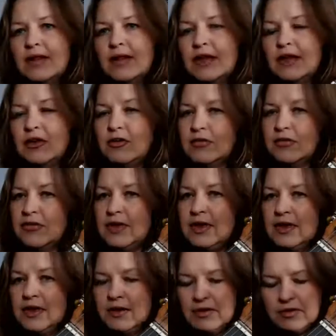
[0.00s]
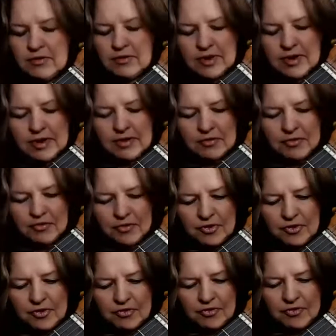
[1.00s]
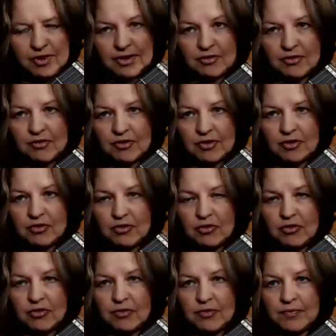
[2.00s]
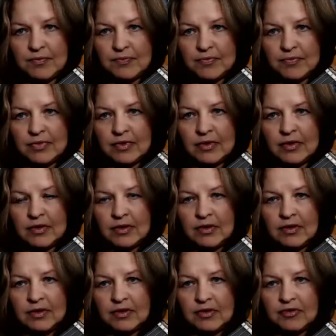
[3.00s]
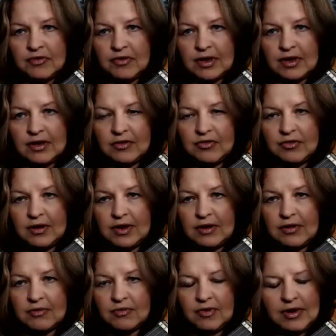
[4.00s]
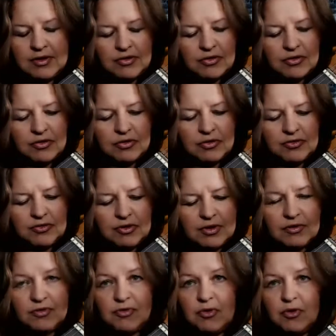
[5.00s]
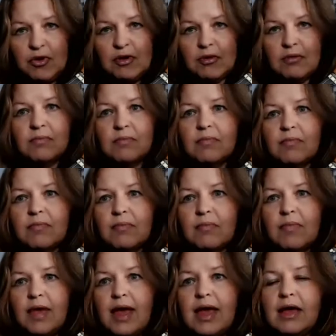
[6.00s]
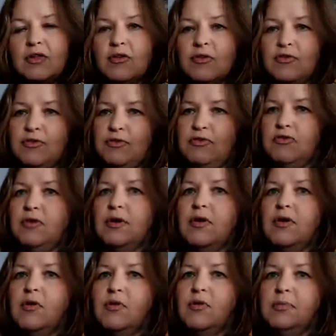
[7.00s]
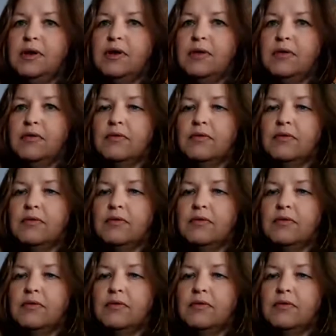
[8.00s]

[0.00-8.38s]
like your C, right? 1st fret, string 2, 2nd fret, string 4, and your 5th string open.